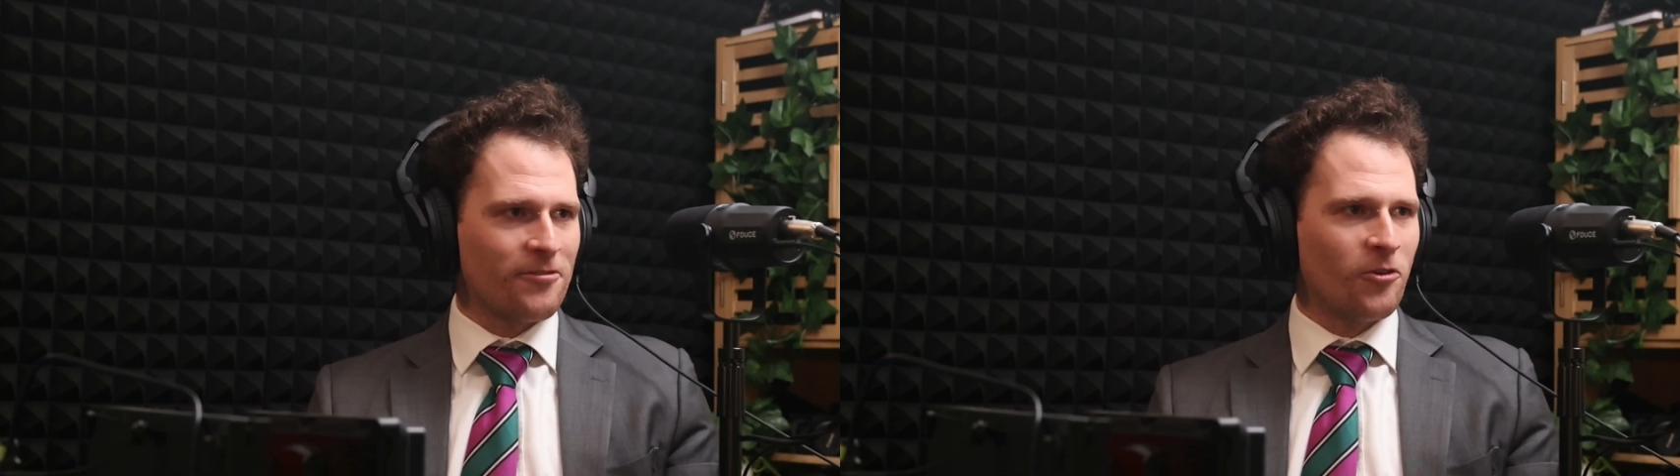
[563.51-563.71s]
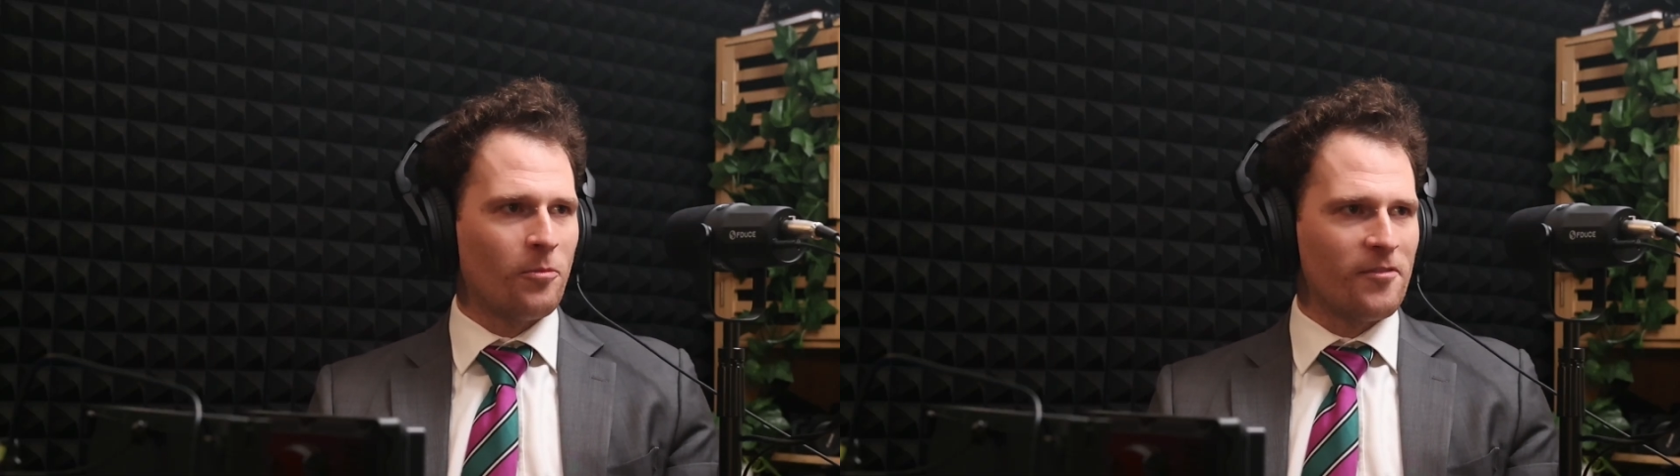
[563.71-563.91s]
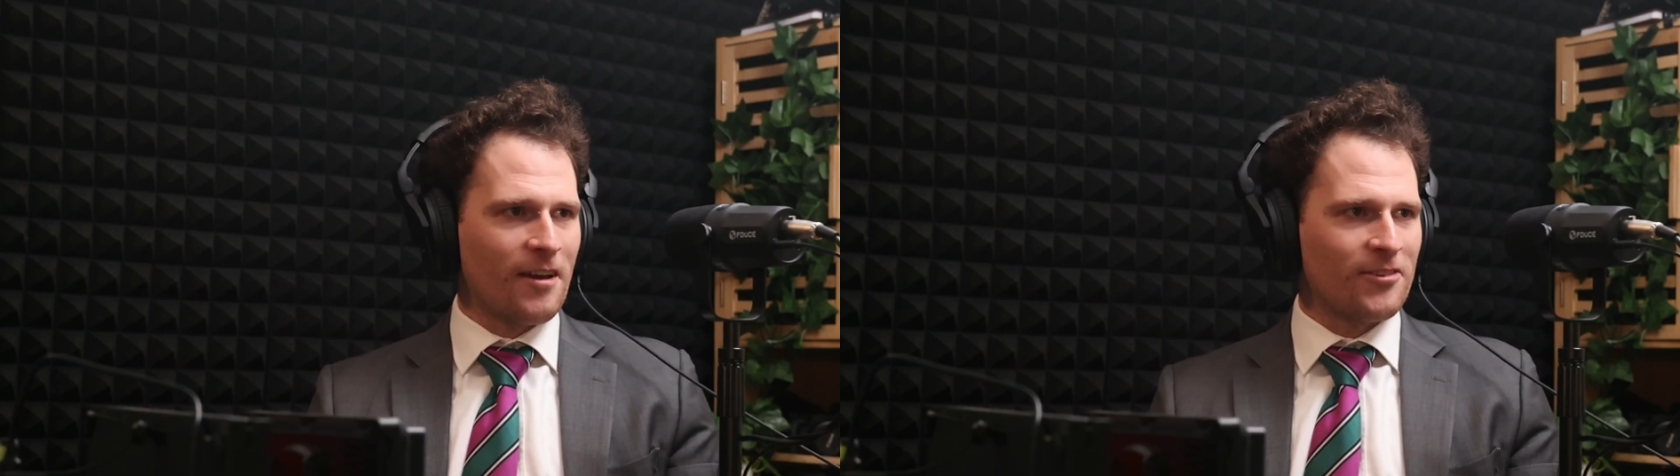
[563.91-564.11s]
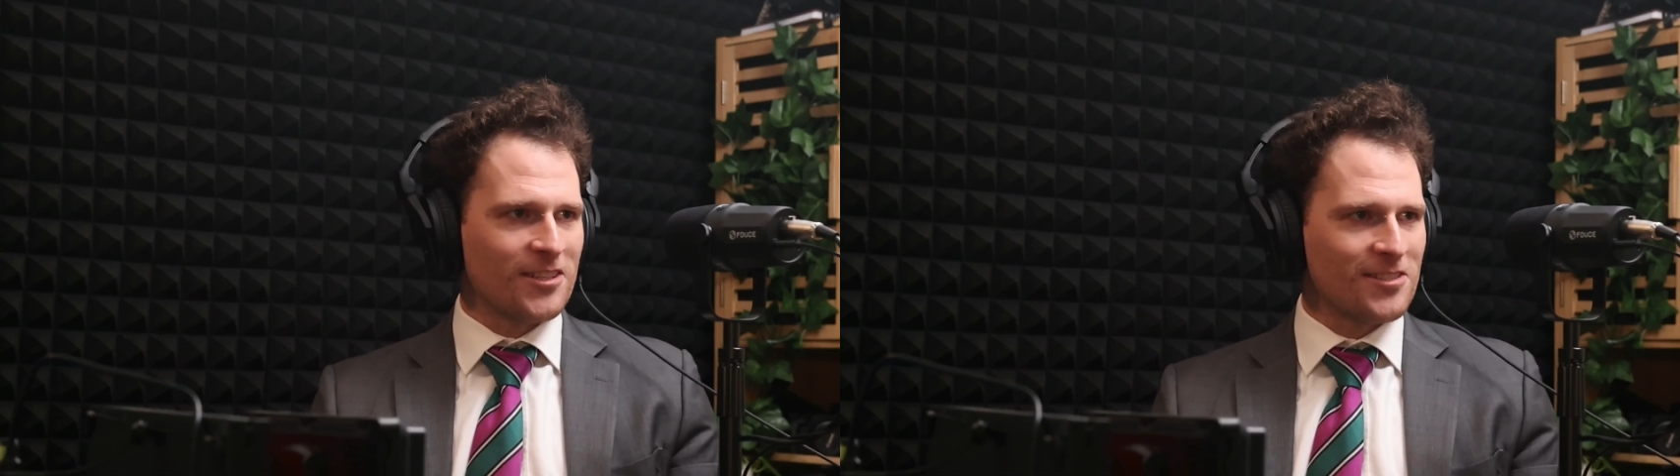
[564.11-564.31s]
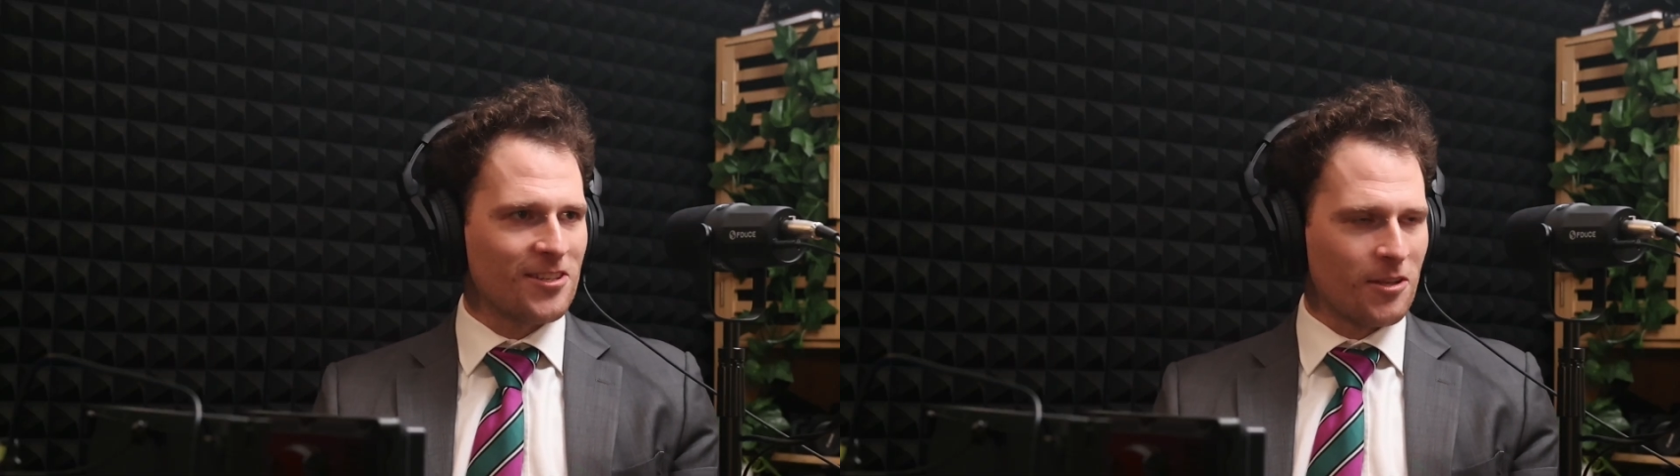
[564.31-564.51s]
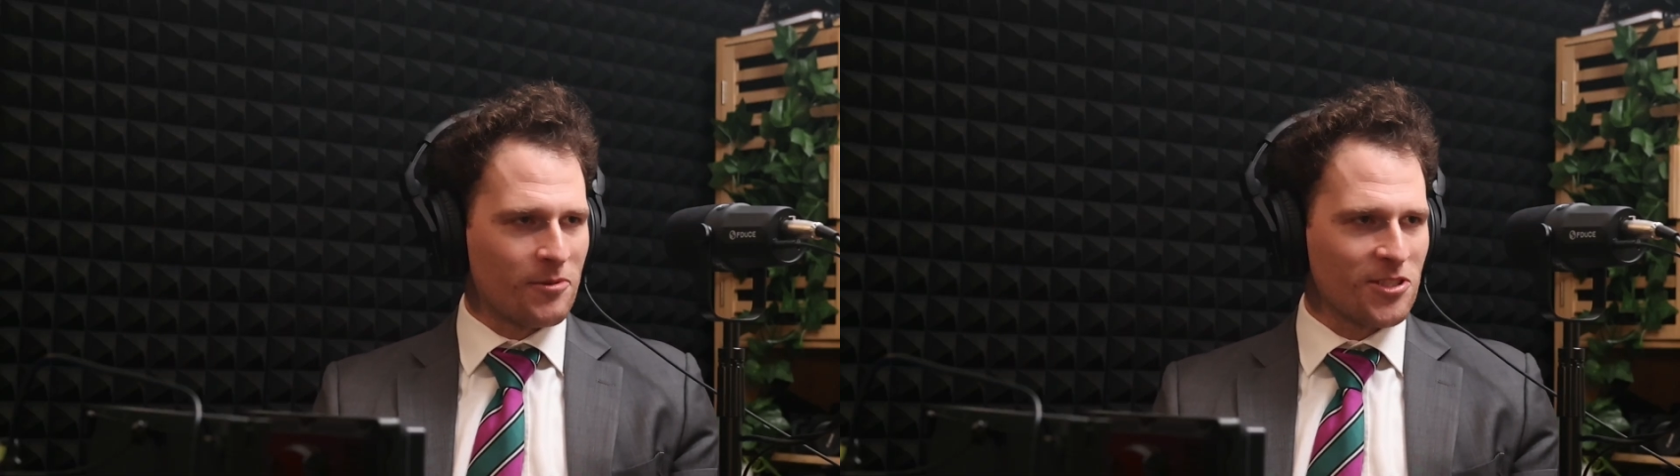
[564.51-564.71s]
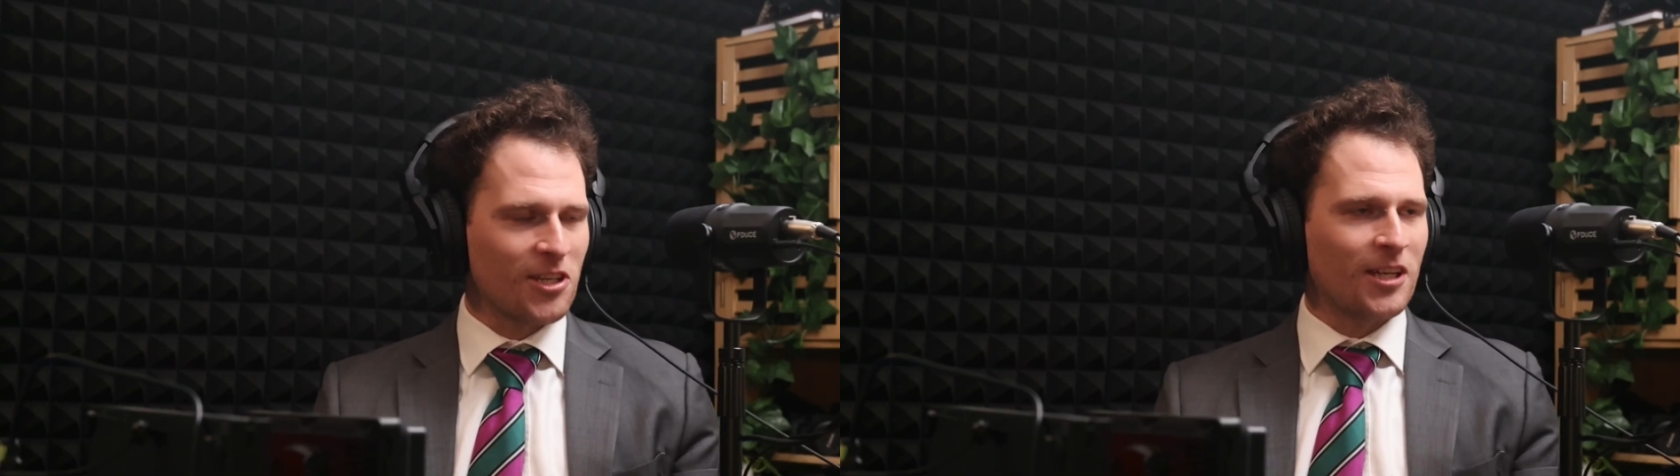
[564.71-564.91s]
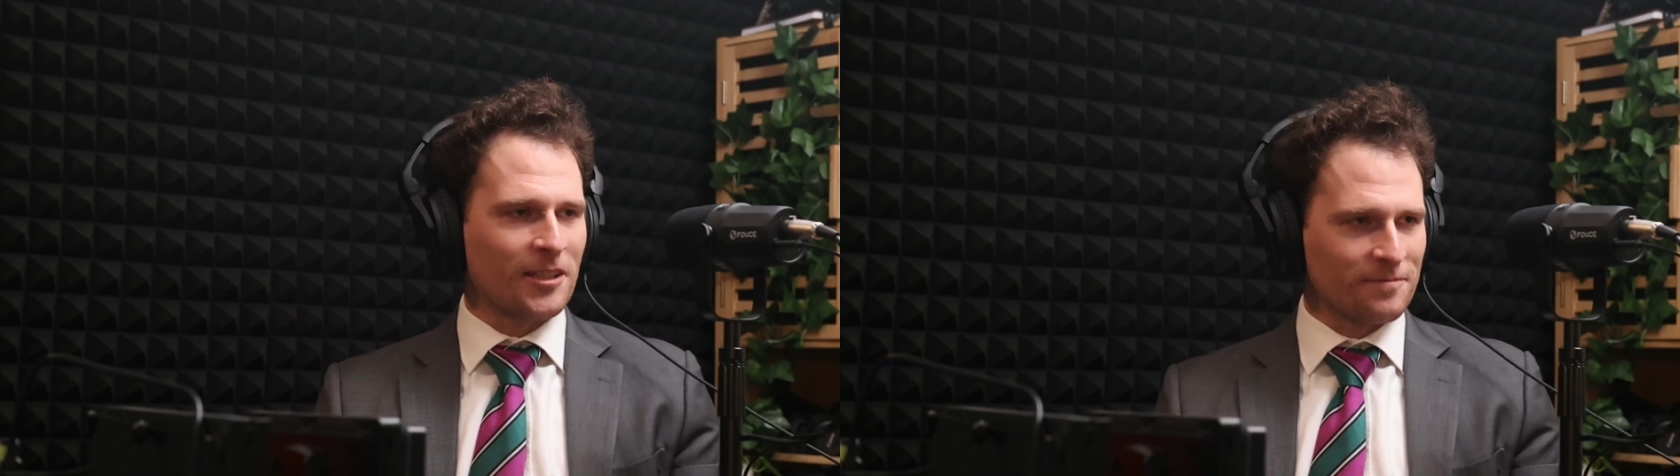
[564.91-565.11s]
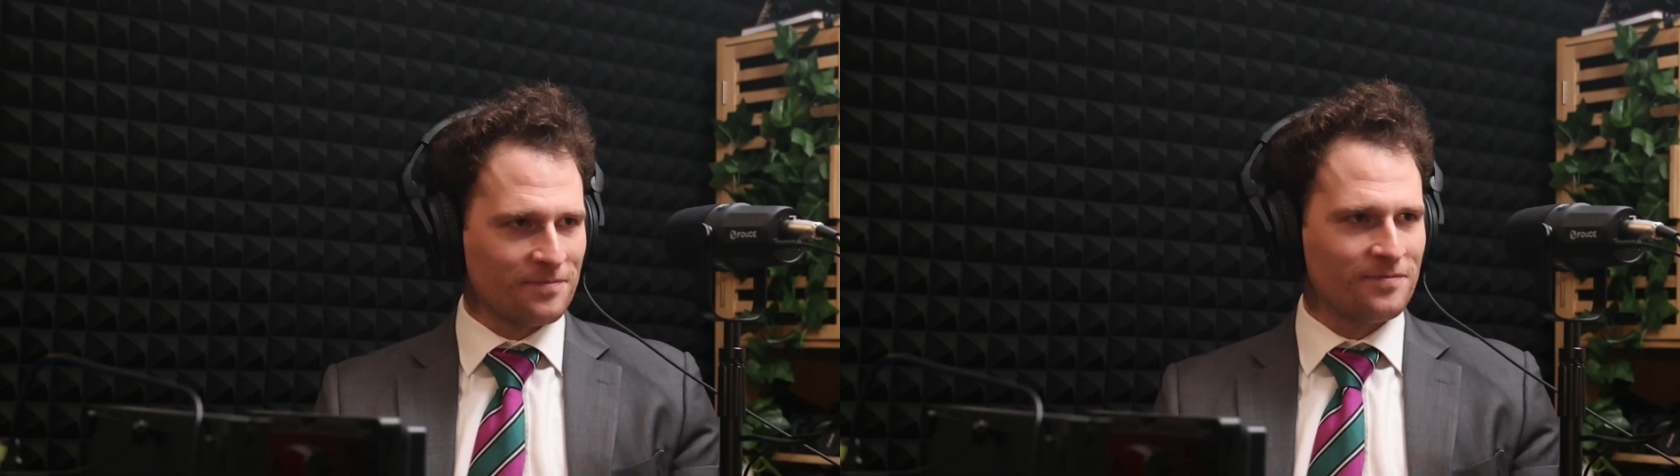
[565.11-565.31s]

form of evidence in the proceeding.